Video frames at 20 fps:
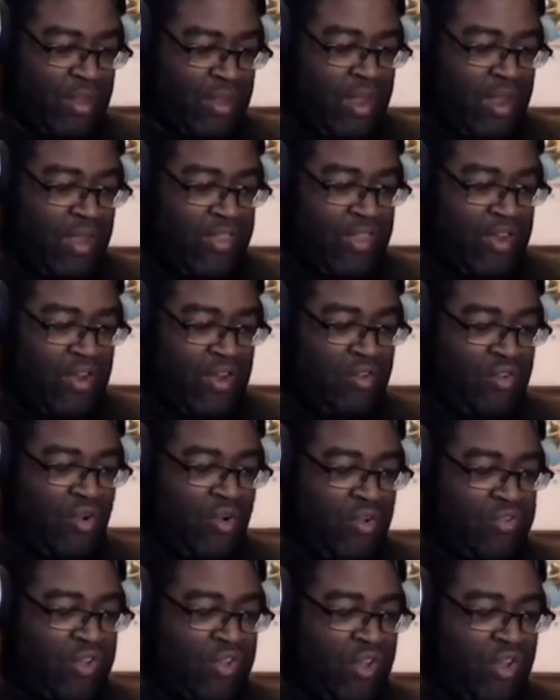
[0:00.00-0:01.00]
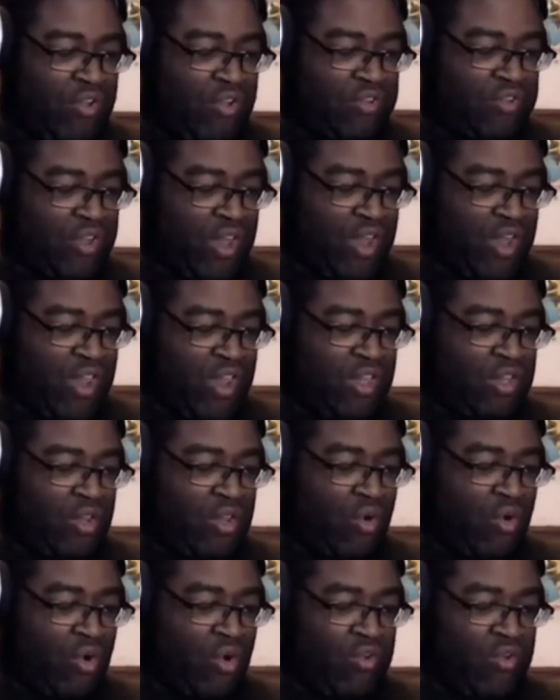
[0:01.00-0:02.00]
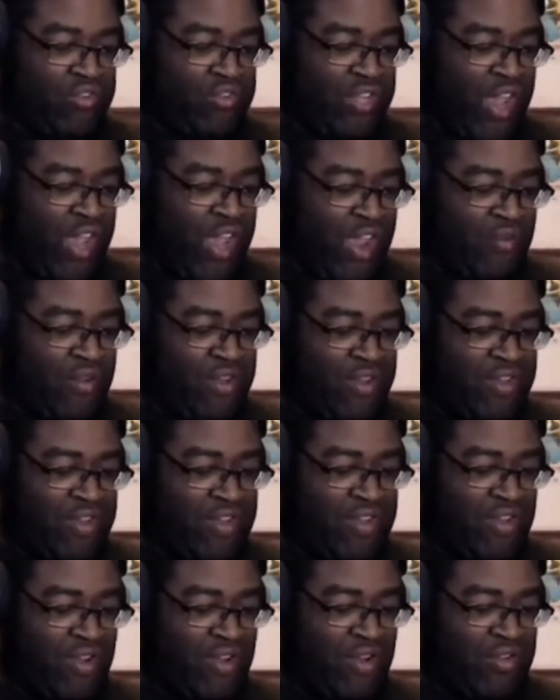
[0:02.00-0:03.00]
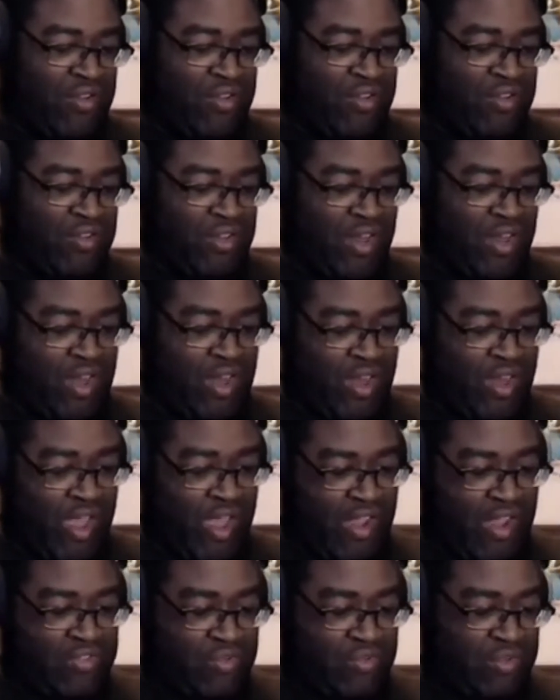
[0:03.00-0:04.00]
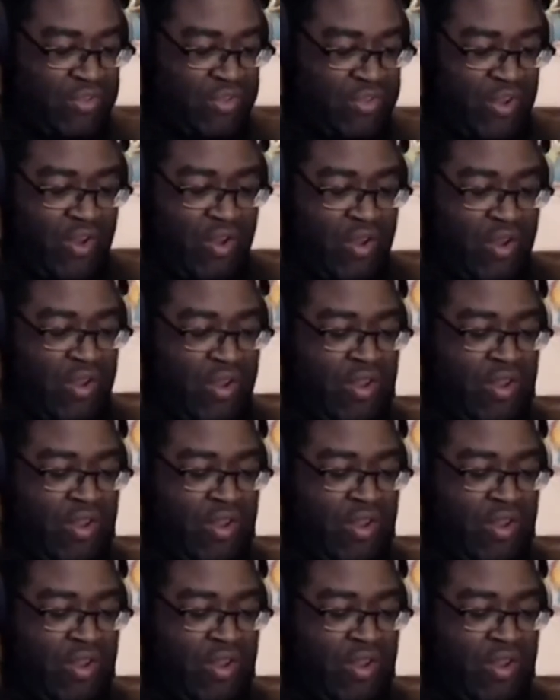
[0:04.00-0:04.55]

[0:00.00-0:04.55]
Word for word: And then, of course, there's Lord Tyrant Hexorus here.